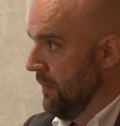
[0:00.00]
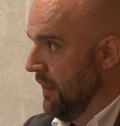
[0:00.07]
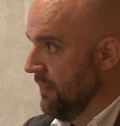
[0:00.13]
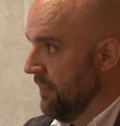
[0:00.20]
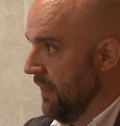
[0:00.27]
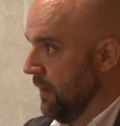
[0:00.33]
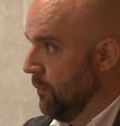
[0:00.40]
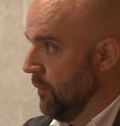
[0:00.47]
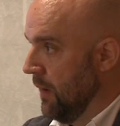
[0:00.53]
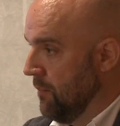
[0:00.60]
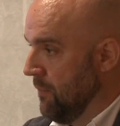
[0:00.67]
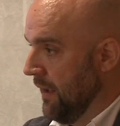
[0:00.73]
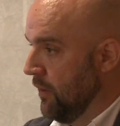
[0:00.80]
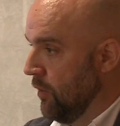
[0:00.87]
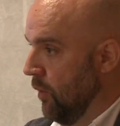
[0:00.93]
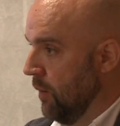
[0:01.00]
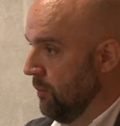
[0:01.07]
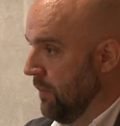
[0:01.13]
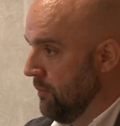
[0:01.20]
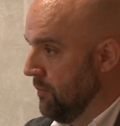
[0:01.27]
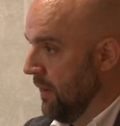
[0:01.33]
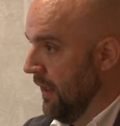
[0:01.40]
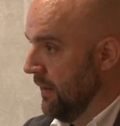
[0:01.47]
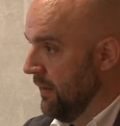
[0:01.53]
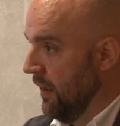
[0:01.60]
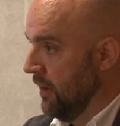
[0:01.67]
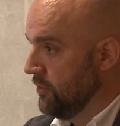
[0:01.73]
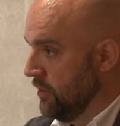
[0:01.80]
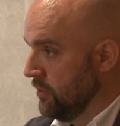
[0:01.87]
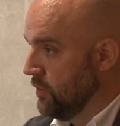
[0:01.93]
may think we're a big corporate brand
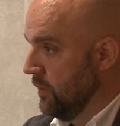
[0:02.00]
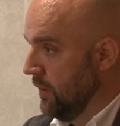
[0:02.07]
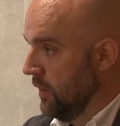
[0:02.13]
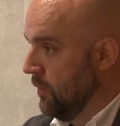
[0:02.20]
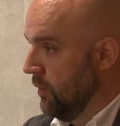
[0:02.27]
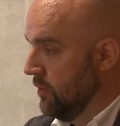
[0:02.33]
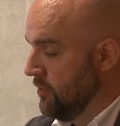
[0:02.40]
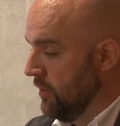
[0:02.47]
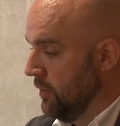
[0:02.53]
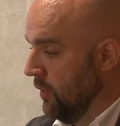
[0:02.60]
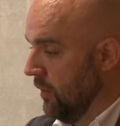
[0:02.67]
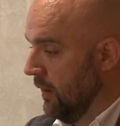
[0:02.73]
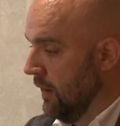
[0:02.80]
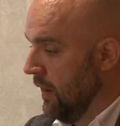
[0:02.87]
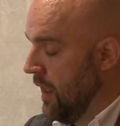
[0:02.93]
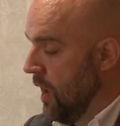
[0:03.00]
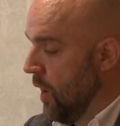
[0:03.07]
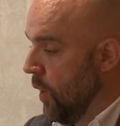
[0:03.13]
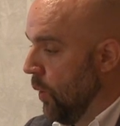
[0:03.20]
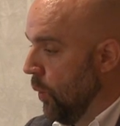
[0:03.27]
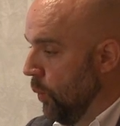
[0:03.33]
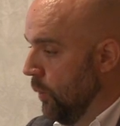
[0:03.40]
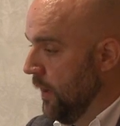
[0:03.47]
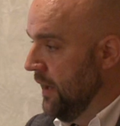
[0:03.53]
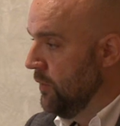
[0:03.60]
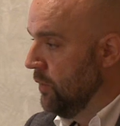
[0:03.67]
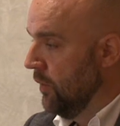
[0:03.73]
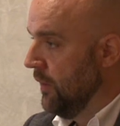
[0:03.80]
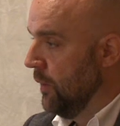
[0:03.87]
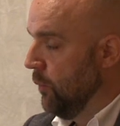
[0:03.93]
that are just going to close the door. We
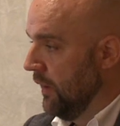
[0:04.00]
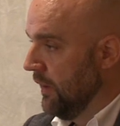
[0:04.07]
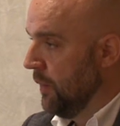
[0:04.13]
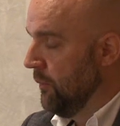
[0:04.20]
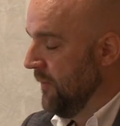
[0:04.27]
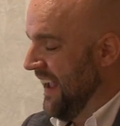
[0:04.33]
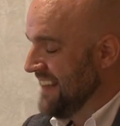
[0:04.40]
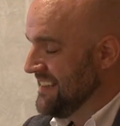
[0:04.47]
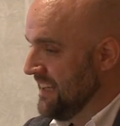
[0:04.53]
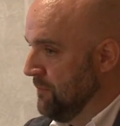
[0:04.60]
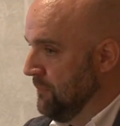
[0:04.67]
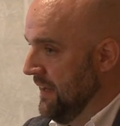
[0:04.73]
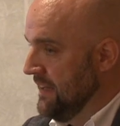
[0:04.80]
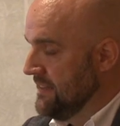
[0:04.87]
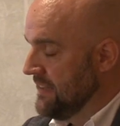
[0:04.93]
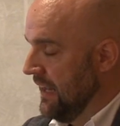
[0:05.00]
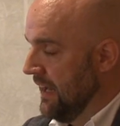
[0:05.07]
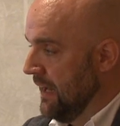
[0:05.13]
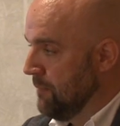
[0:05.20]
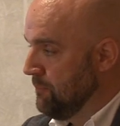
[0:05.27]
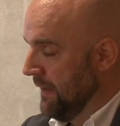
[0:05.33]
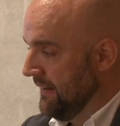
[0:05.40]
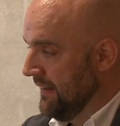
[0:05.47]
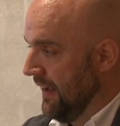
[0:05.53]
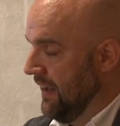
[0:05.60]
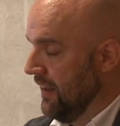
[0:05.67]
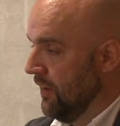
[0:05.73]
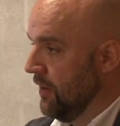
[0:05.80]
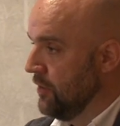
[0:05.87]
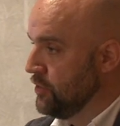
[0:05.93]
know that working with SMEs, and in
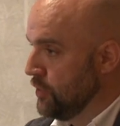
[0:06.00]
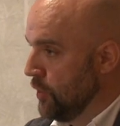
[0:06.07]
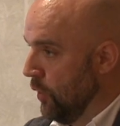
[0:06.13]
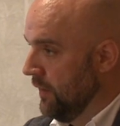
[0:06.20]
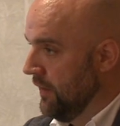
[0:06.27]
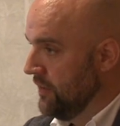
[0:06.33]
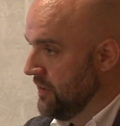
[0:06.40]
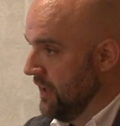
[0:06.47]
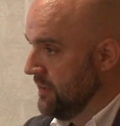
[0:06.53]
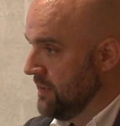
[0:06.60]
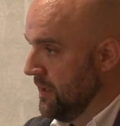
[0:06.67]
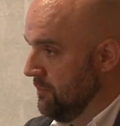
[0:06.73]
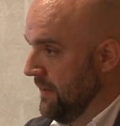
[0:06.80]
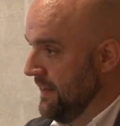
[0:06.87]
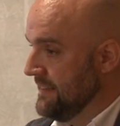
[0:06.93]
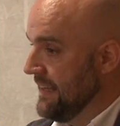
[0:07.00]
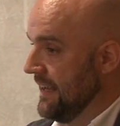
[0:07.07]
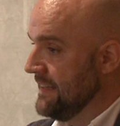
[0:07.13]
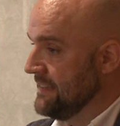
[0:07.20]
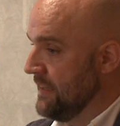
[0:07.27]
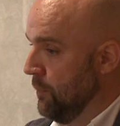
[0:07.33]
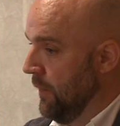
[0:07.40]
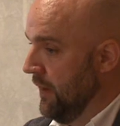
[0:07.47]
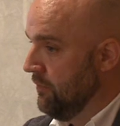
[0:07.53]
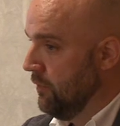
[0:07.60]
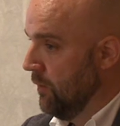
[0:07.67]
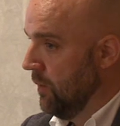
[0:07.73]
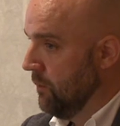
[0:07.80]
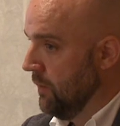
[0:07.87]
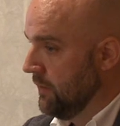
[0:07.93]
particular Scottish SMEs, is the way
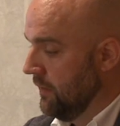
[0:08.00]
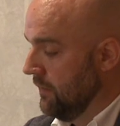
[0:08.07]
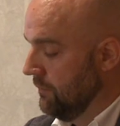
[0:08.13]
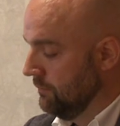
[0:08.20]
forward.